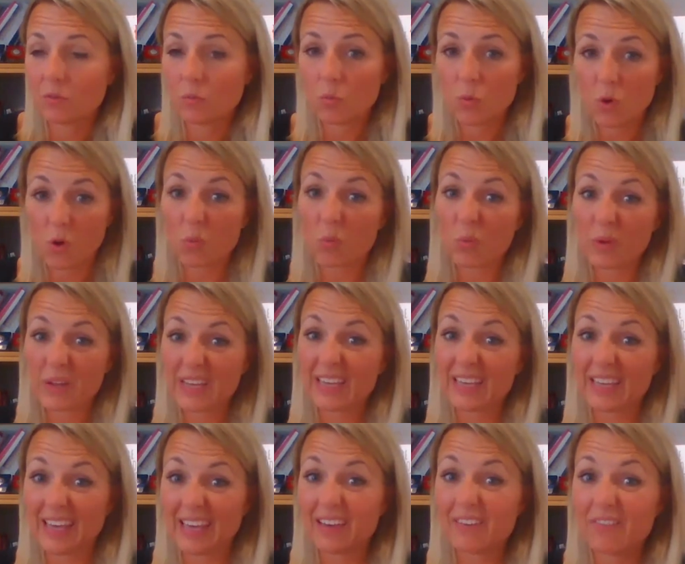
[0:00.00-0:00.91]
what we
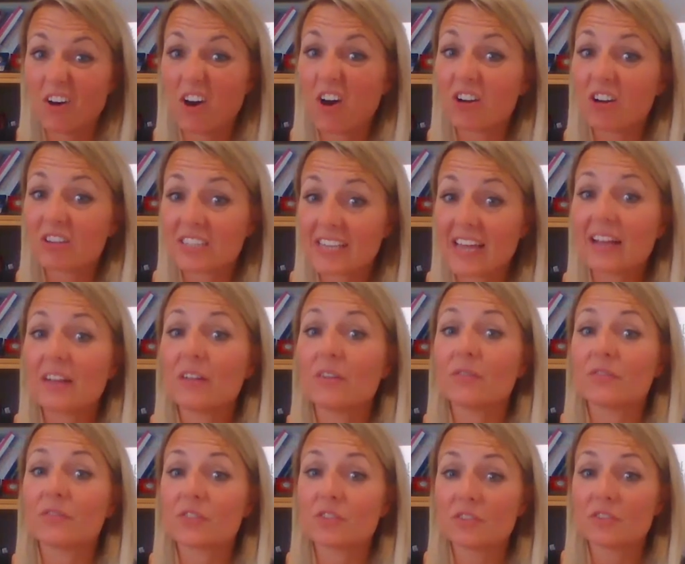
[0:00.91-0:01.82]
give
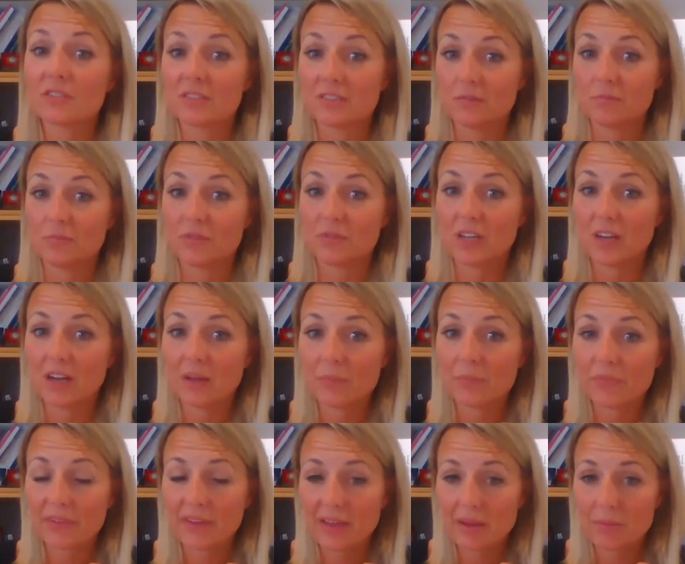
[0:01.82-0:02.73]
ourselves
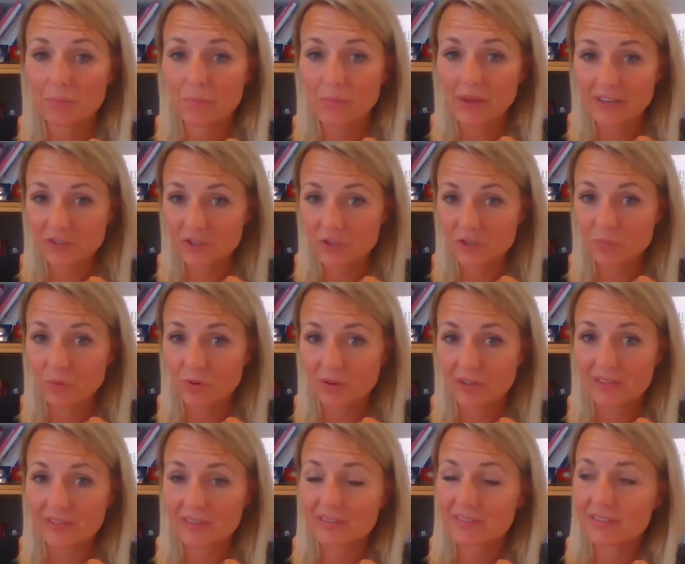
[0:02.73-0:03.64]
sometimes in pinch
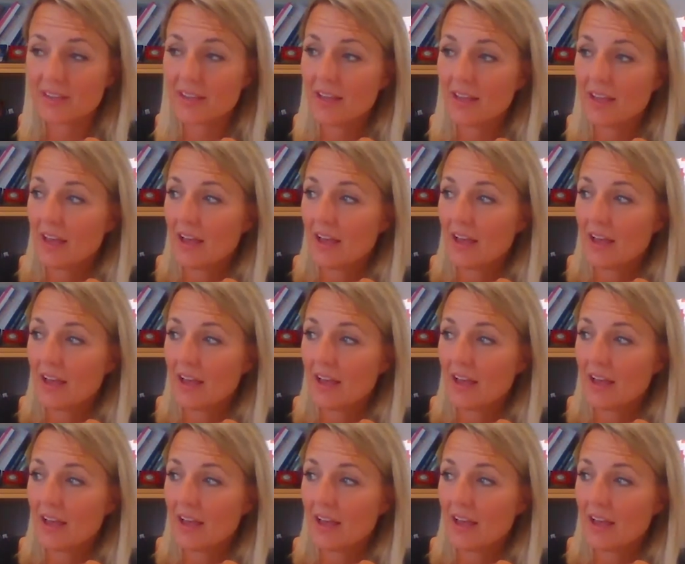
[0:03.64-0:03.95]
points.